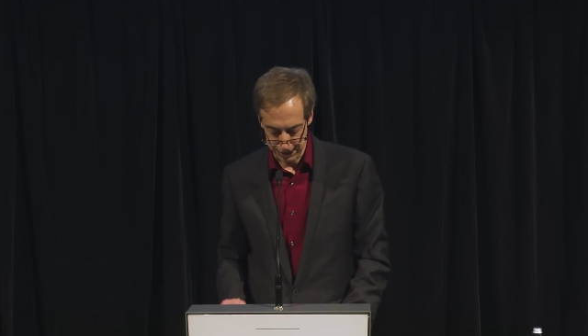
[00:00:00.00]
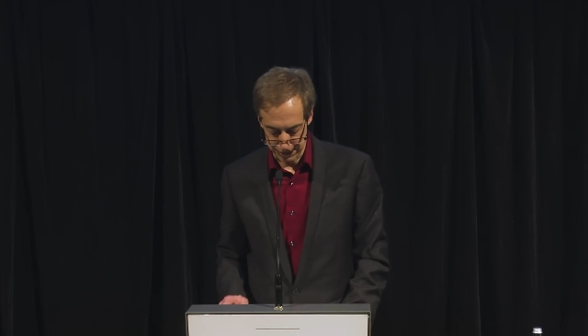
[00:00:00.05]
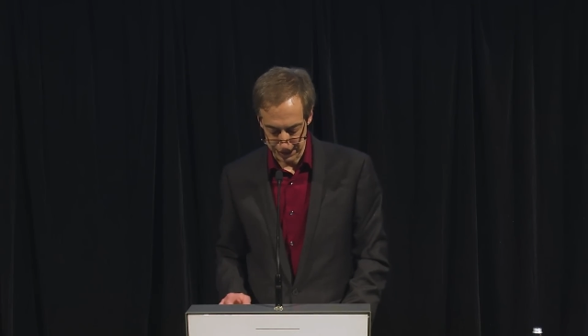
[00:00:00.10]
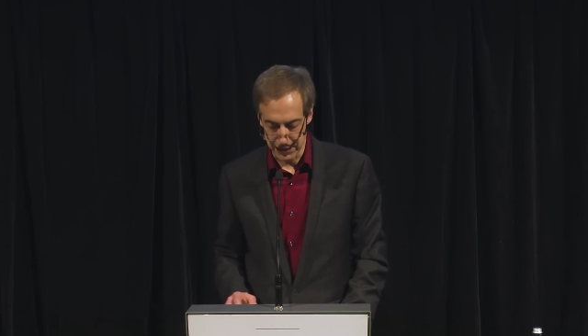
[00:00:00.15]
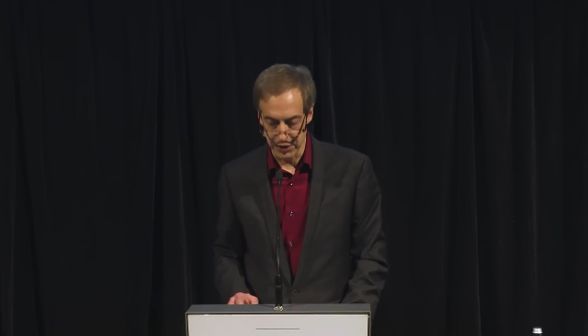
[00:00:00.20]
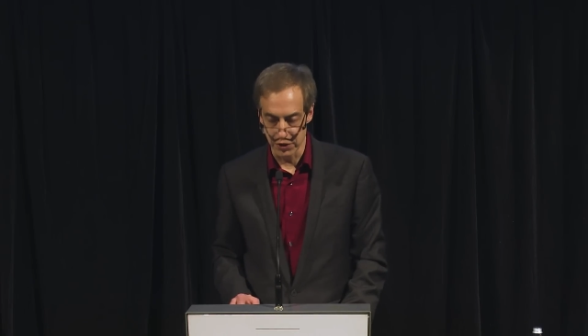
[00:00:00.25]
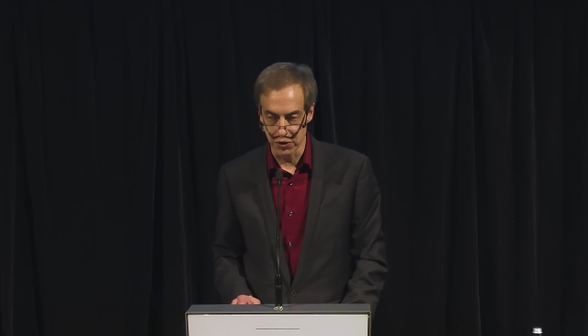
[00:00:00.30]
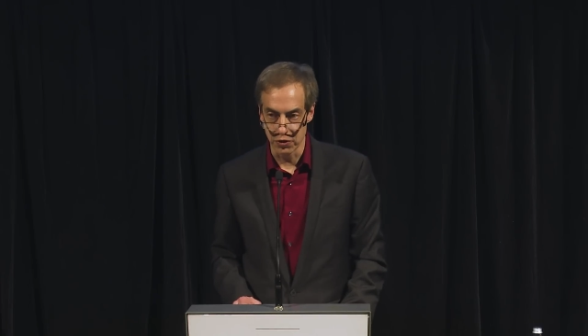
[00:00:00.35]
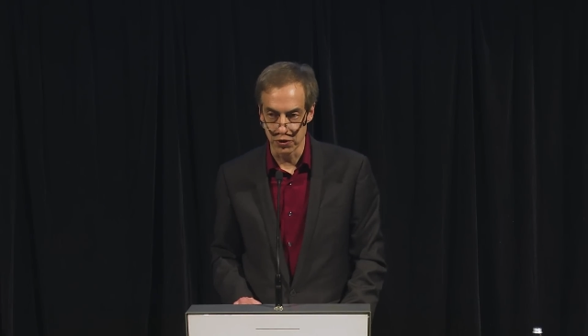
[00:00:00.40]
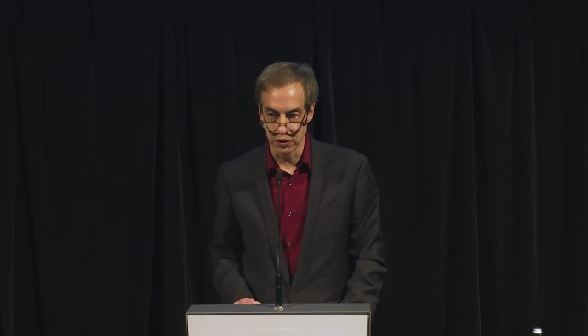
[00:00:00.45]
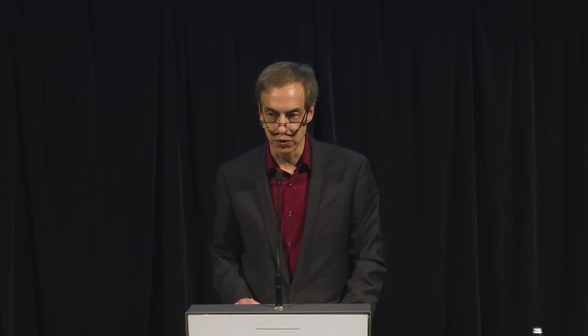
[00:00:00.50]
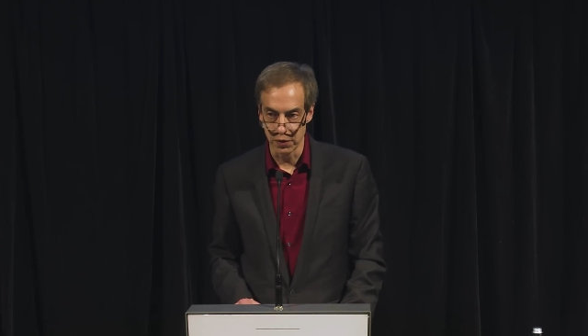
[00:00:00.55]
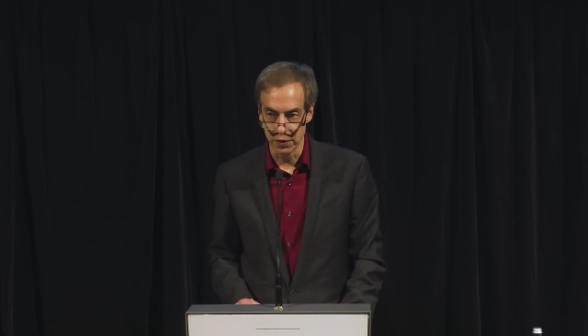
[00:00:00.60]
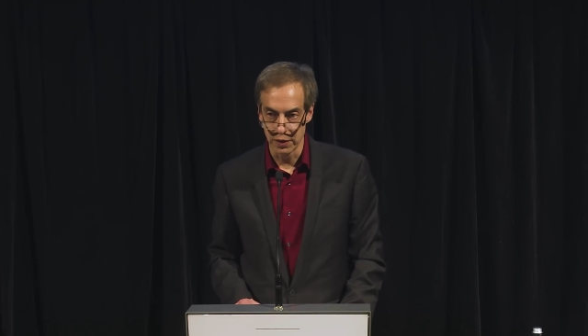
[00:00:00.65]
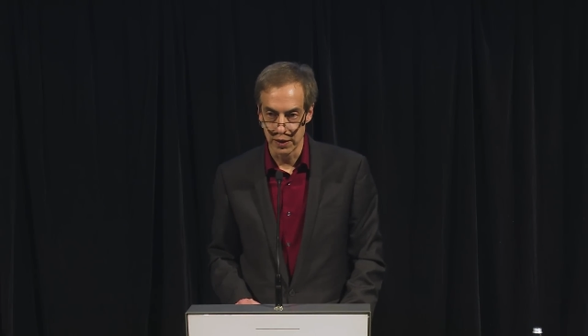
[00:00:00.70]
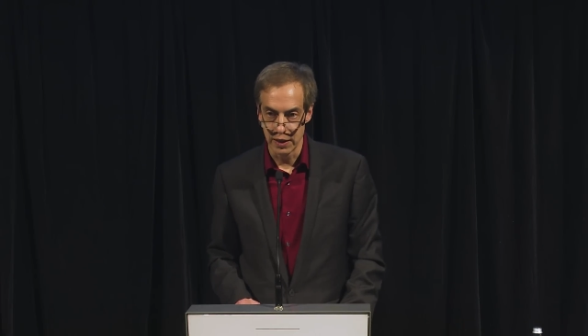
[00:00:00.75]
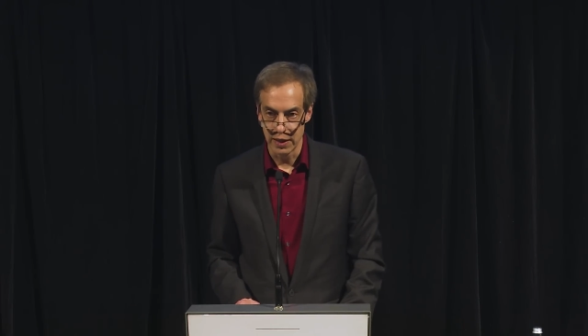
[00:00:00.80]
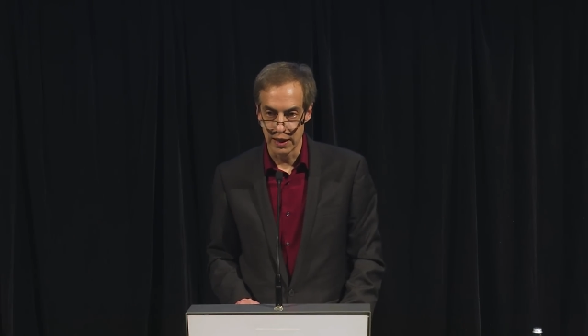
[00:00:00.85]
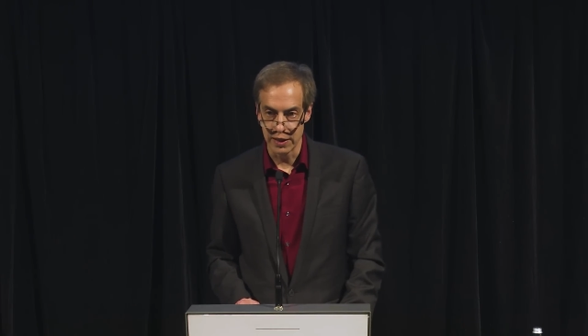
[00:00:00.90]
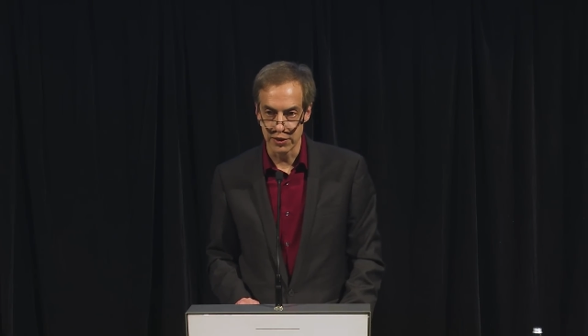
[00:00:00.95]
physical,
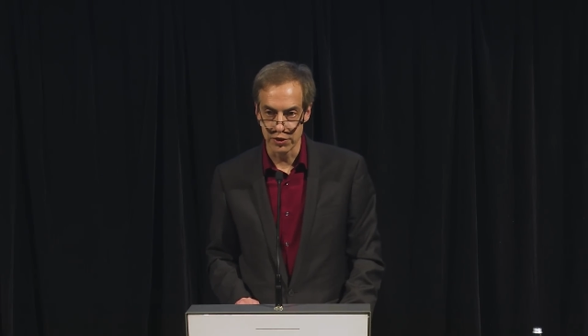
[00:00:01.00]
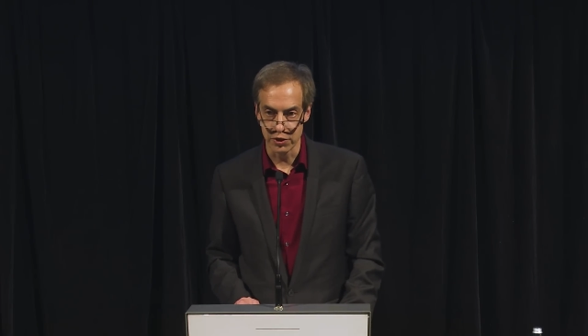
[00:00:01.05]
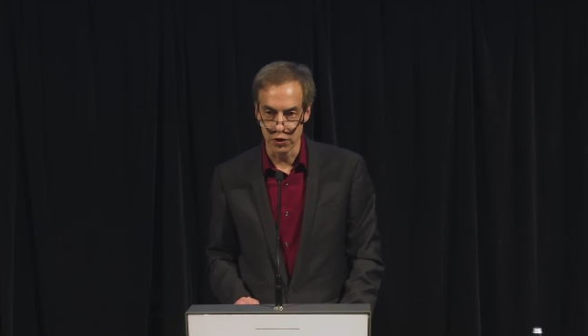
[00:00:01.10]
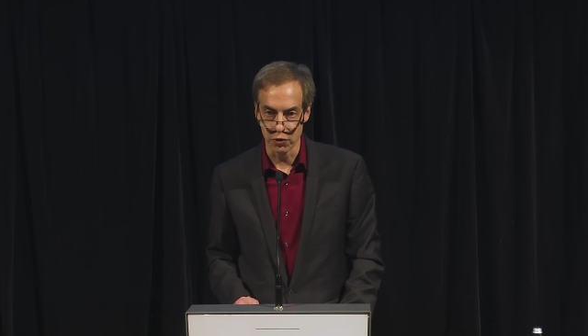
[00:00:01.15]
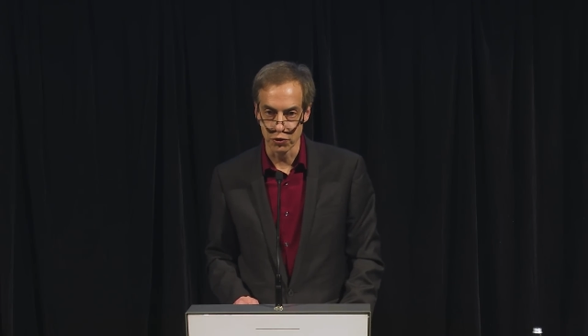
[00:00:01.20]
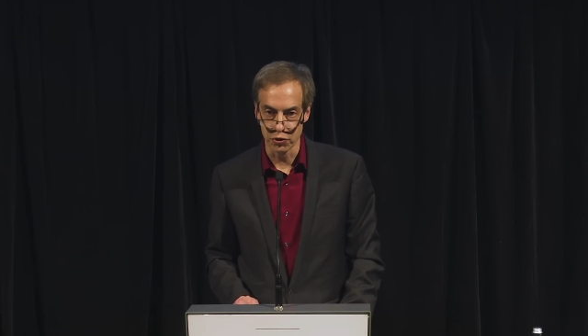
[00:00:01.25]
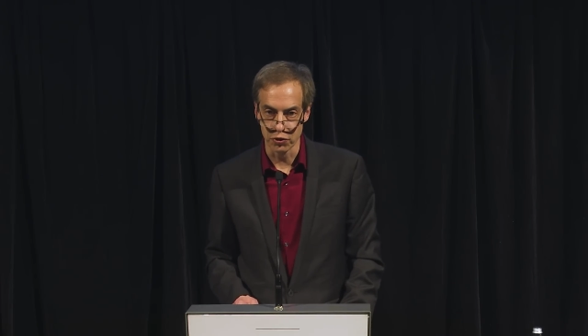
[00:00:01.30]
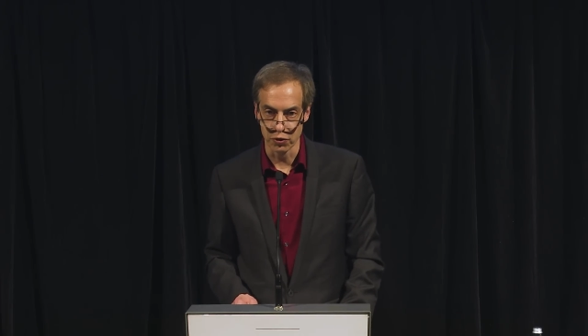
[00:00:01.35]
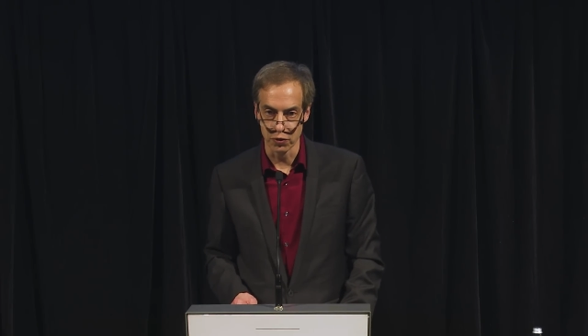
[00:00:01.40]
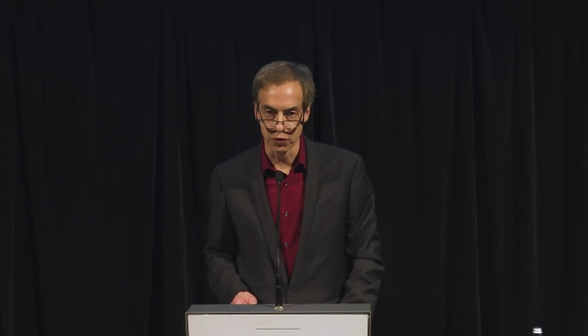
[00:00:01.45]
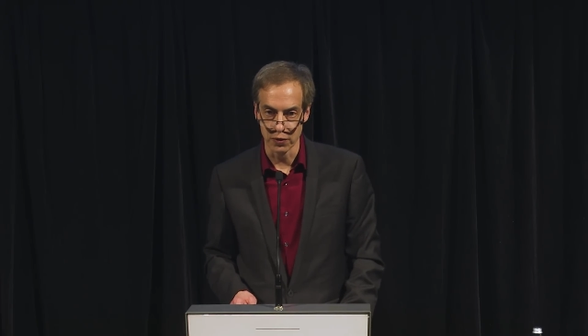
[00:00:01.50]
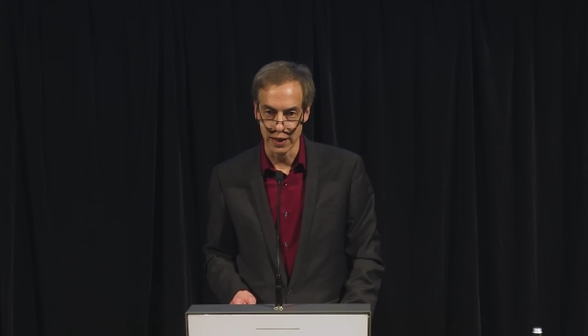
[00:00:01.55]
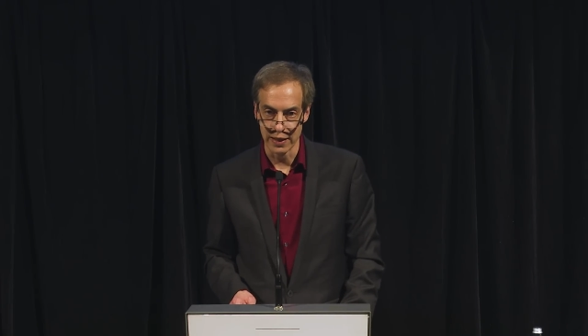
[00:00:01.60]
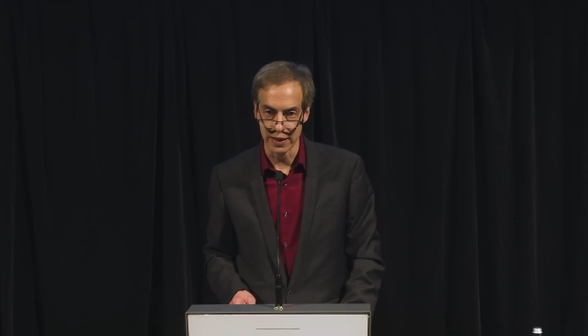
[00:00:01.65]
a social,